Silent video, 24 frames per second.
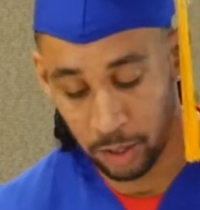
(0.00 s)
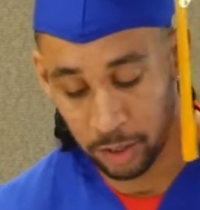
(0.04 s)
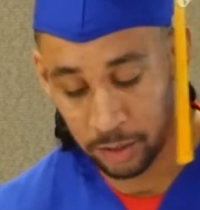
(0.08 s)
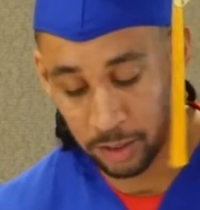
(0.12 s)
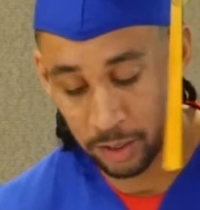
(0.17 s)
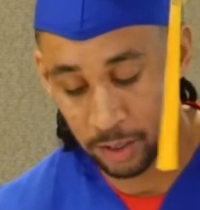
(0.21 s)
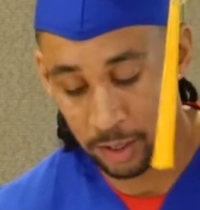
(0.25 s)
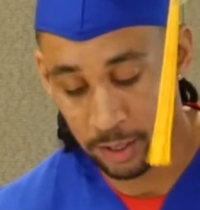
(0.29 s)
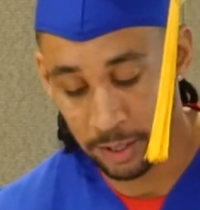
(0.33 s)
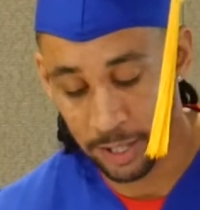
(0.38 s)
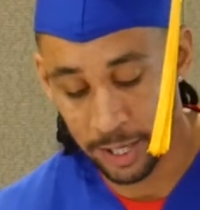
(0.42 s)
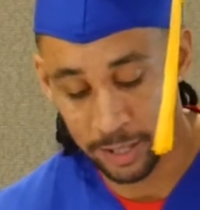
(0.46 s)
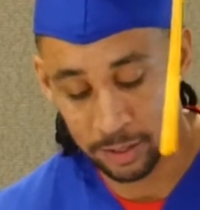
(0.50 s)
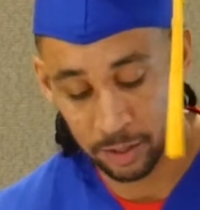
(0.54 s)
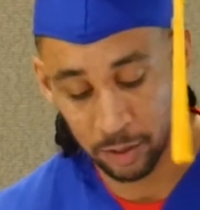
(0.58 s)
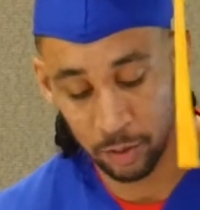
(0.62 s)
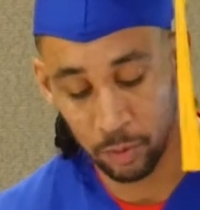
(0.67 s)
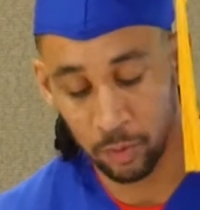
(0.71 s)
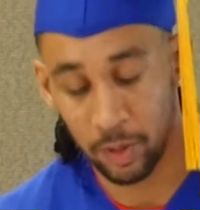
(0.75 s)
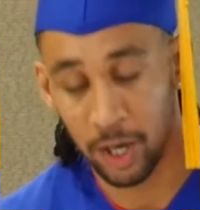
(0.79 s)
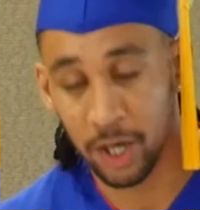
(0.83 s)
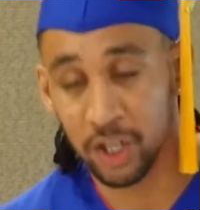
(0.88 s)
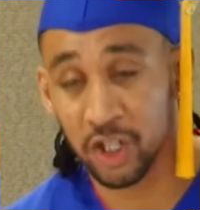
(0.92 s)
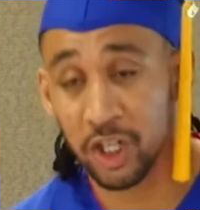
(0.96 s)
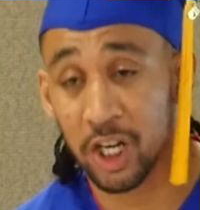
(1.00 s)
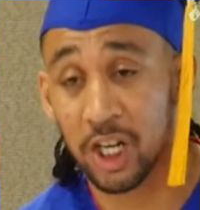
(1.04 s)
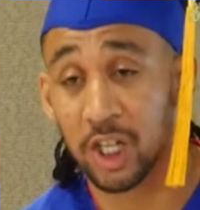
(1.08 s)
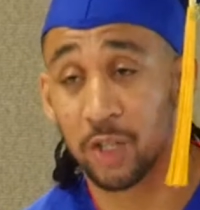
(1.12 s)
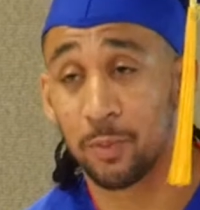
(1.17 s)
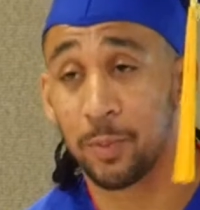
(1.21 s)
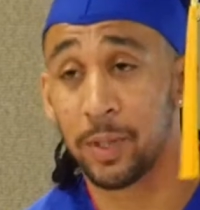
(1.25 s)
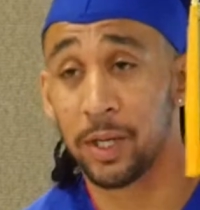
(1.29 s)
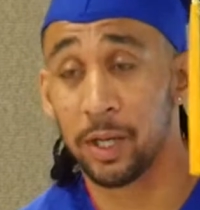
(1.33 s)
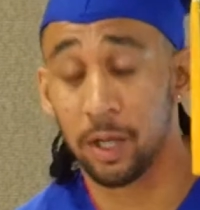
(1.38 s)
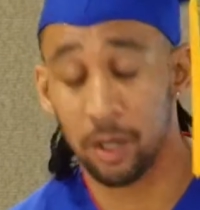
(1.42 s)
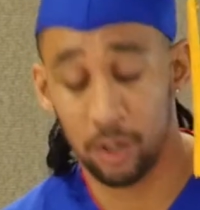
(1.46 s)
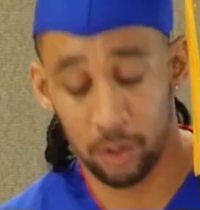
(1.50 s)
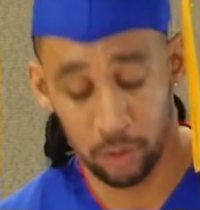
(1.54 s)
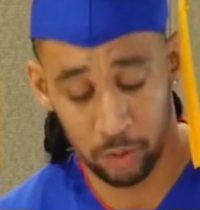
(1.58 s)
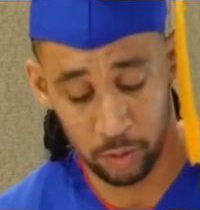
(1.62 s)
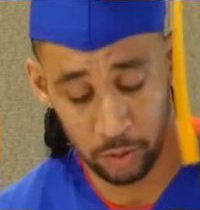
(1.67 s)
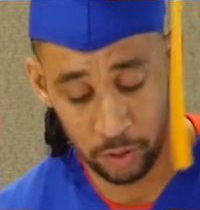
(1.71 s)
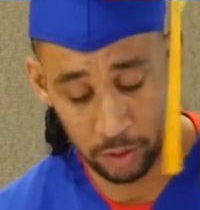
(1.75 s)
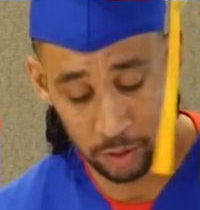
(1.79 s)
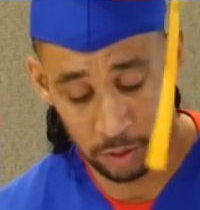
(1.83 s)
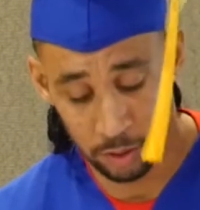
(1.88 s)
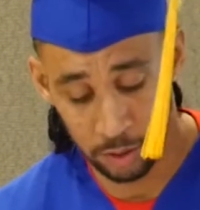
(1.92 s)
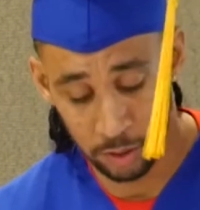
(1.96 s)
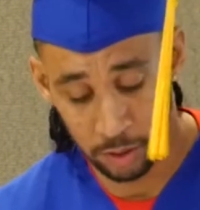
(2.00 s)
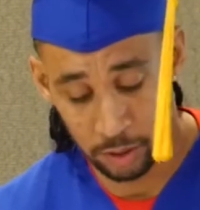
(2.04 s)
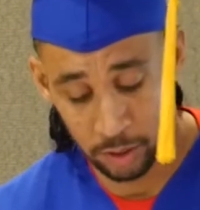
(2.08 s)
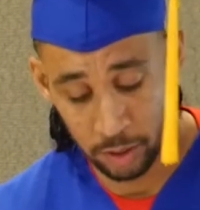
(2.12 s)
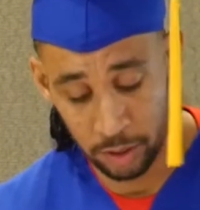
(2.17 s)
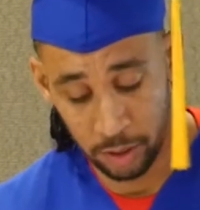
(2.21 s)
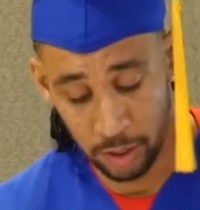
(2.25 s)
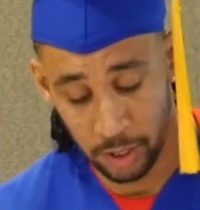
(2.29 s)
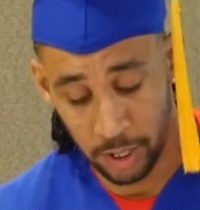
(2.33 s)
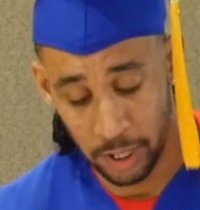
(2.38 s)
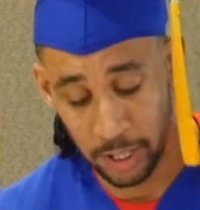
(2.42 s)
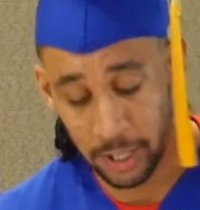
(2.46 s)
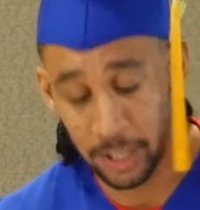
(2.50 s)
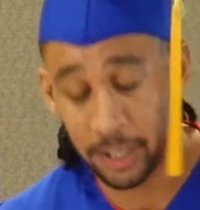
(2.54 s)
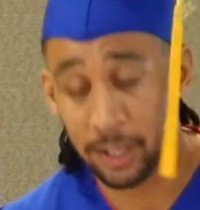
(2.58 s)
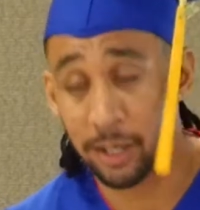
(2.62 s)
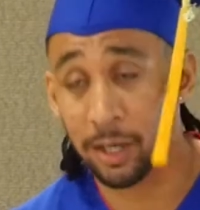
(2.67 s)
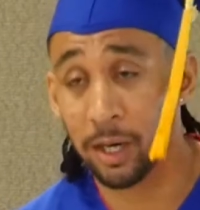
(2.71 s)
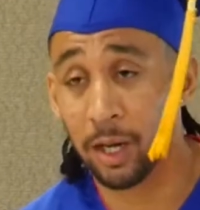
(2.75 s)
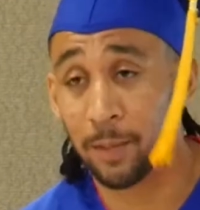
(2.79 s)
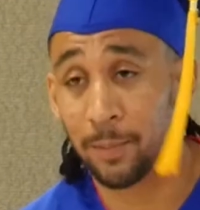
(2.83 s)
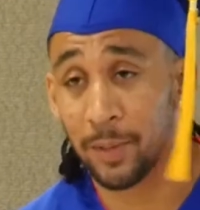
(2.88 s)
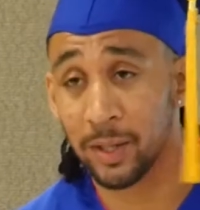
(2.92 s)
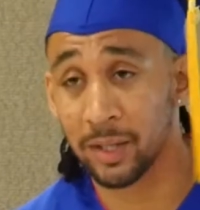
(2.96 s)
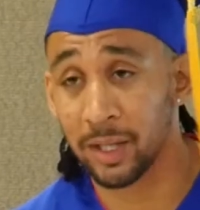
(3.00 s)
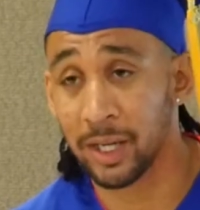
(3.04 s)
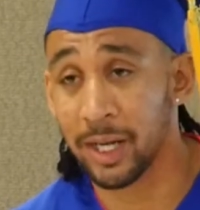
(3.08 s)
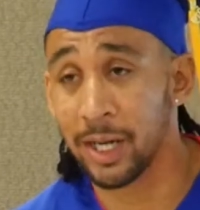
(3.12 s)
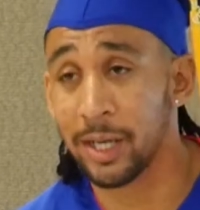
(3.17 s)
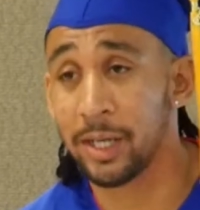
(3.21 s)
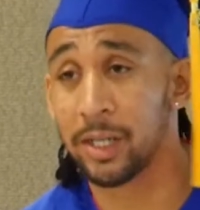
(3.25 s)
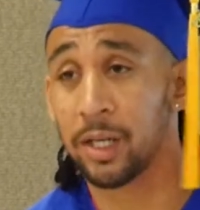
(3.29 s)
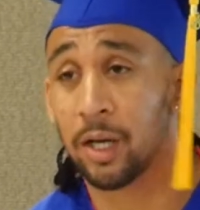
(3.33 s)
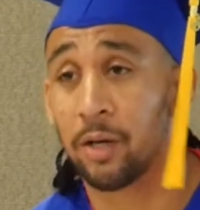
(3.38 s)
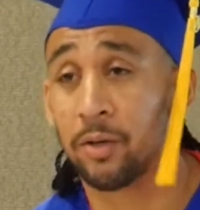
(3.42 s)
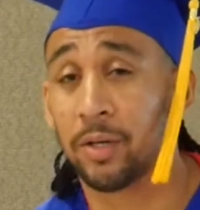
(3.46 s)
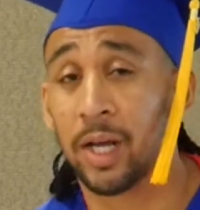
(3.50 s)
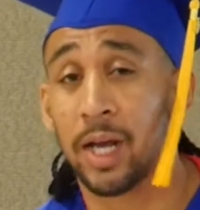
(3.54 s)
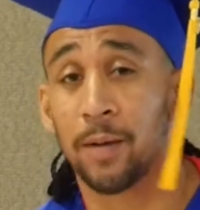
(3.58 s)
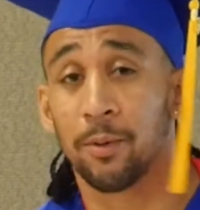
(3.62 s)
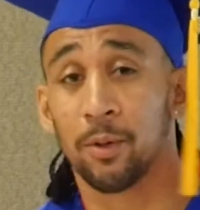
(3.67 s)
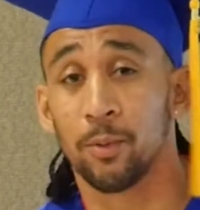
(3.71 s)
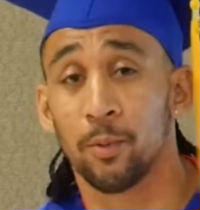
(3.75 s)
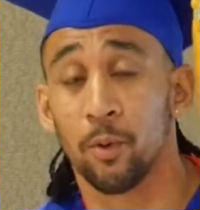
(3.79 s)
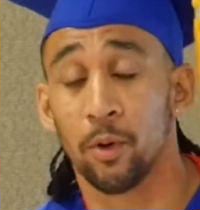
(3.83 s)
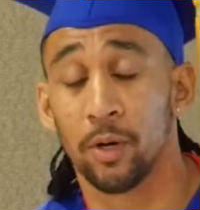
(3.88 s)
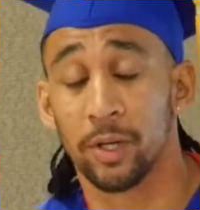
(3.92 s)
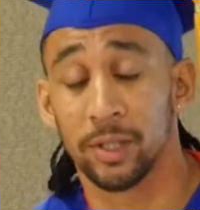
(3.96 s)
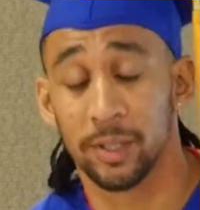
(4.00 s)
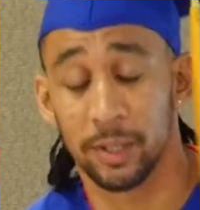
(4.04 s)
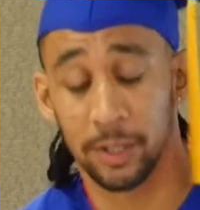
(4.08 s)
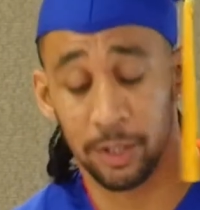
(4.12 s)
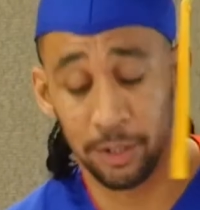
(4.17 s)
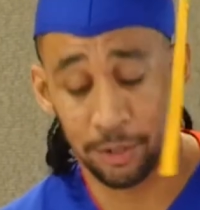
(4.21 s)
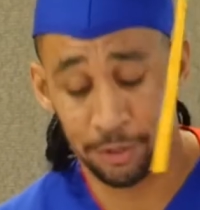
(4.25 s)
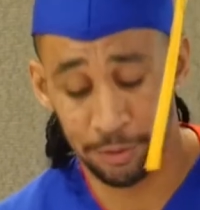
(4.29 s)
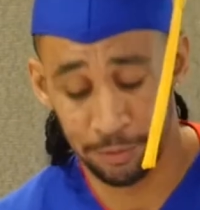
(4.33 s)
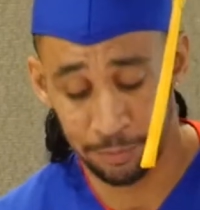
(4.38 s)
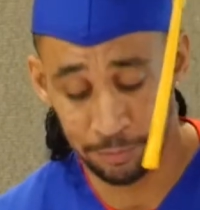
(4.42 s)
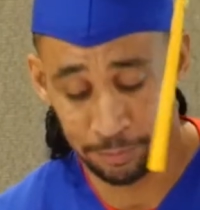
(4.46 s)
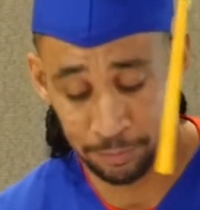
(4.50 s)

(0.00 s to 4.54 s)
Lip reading: to the desert, where I changed POs and ended up at the Indio Day Reporting Center.